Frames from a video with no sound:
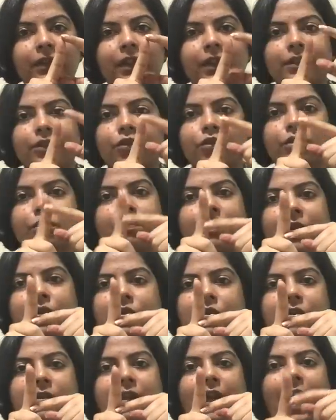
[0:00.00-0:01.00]
then just
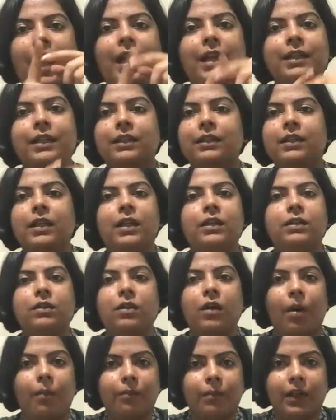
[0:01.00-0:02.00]
measure that and get a
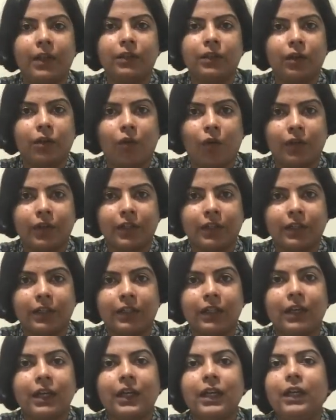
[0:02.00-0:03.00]
cup length accordingly.